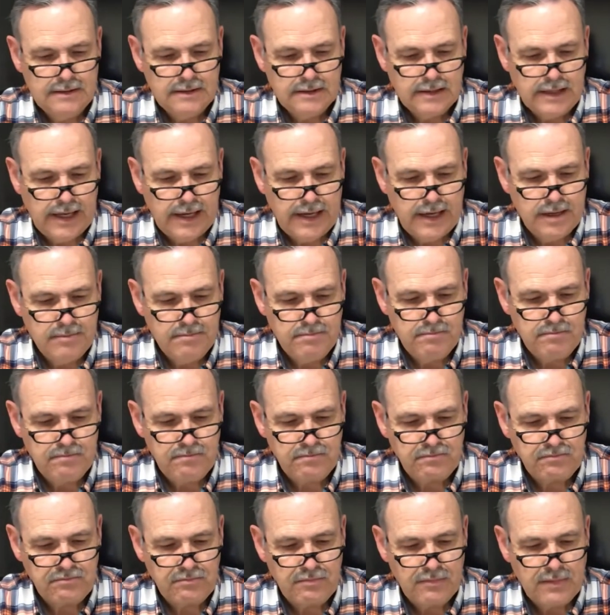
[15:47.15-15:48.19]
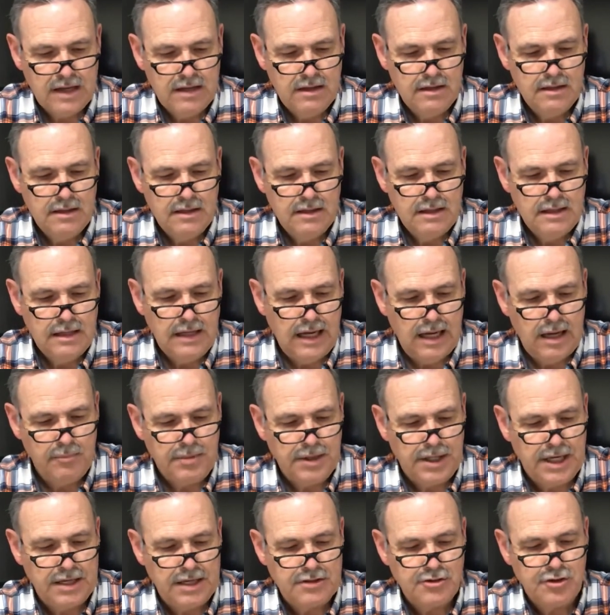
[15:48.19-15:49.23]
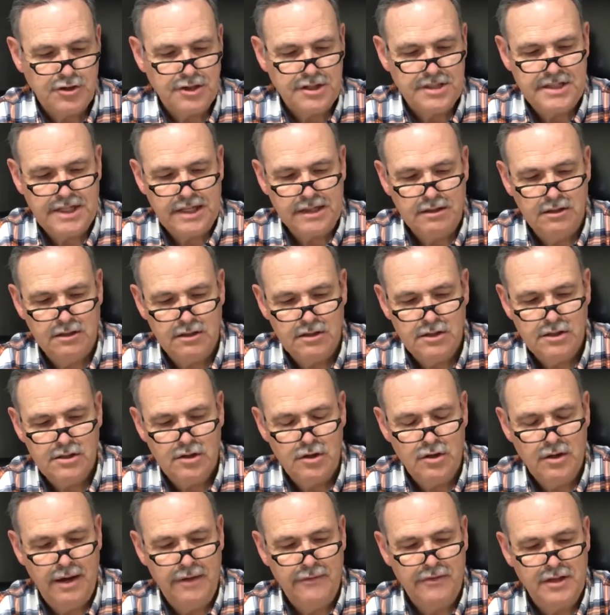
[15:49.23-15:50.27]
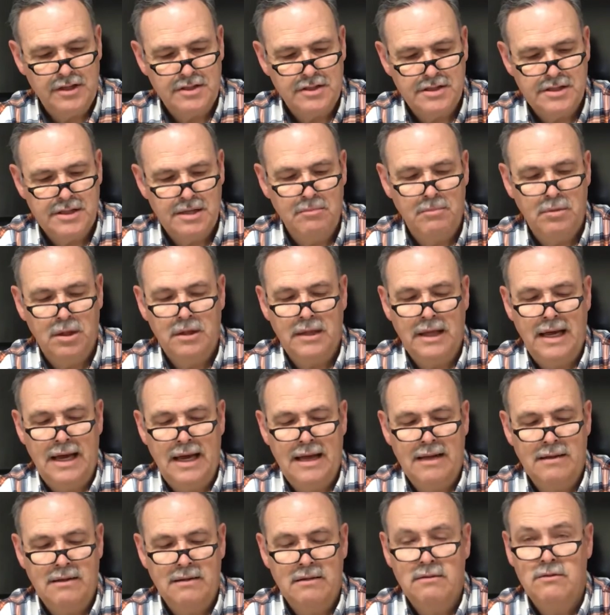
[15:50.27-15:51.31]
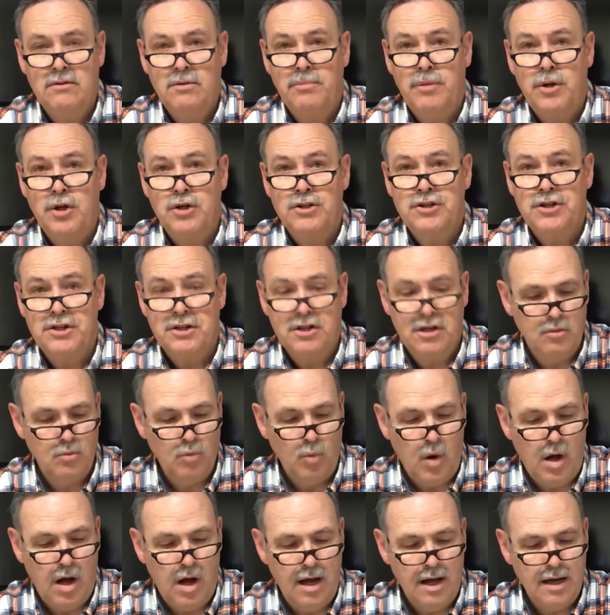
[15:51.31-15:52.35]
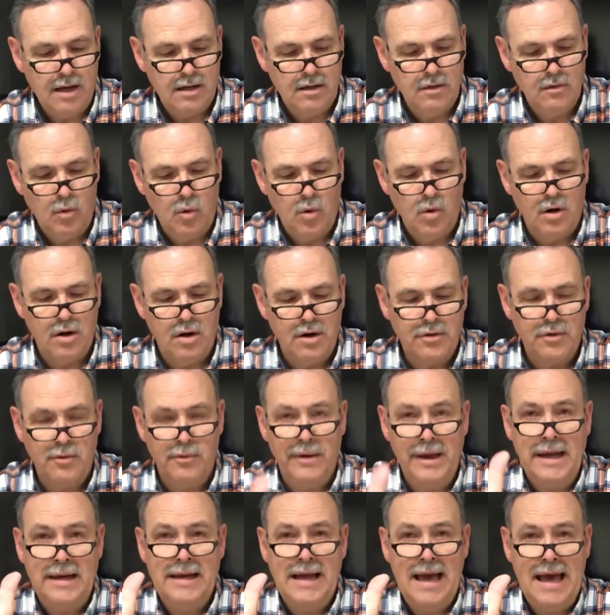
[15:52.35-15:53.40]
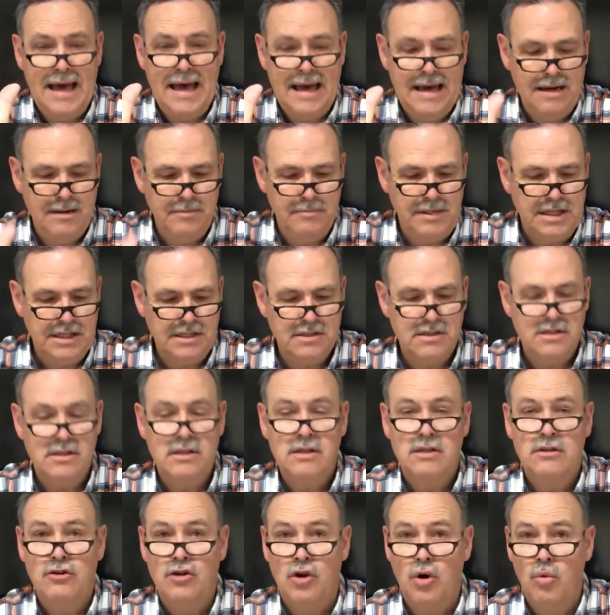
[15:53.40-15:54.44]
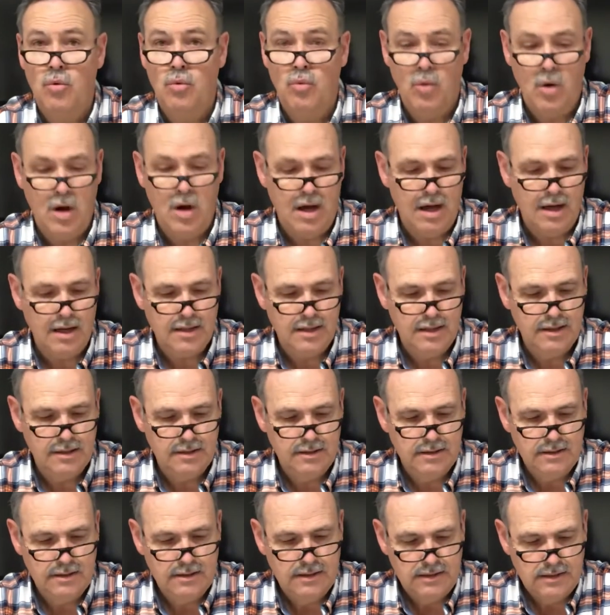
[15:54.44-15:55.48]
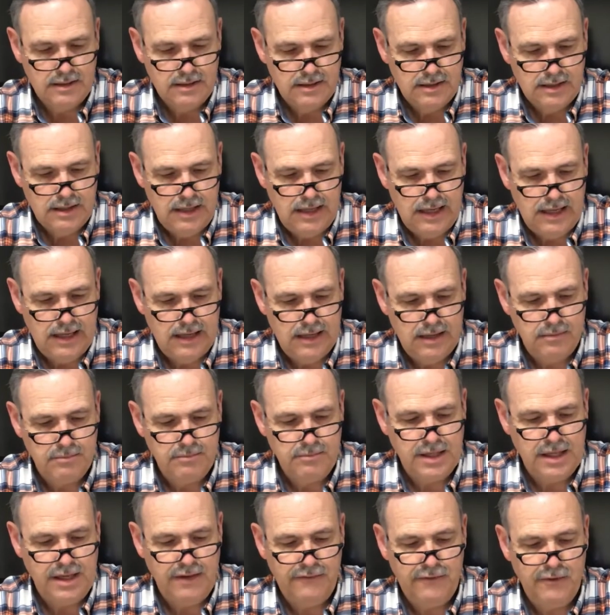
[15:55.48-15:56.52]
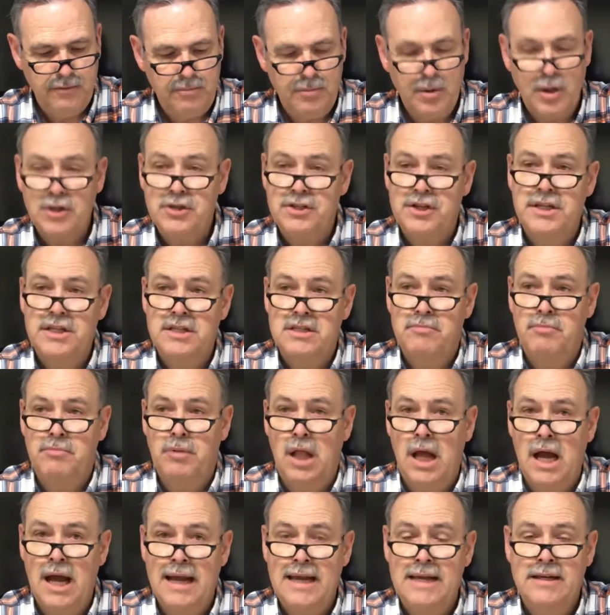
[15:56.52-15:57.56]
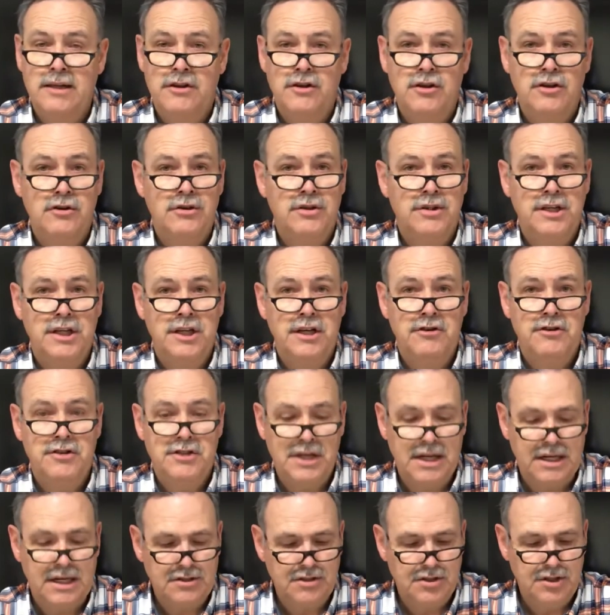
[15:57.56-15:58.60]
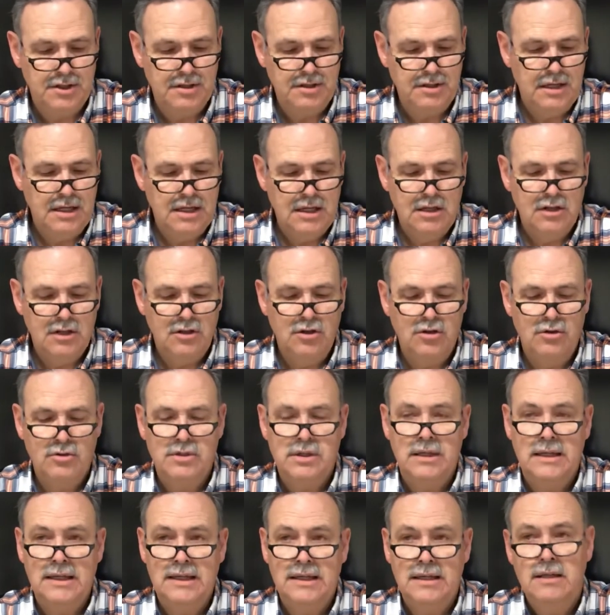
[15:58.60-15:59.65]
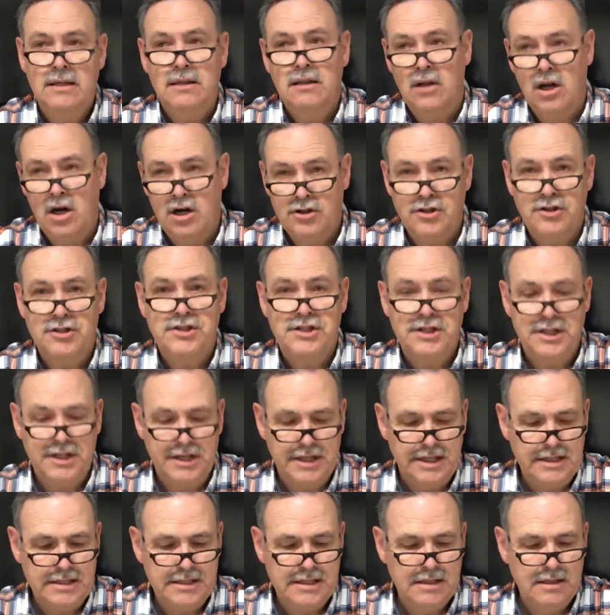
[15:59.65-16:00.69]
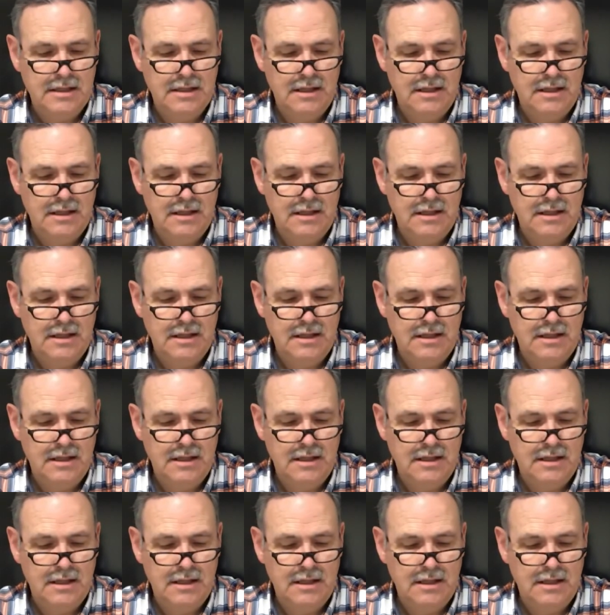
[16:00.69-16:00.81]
Okay. Pedestrian signals, so you have this symbol that the person can walk, or the red hand means don't walk. If a person is blind and they're at the intersection, usually larger cities,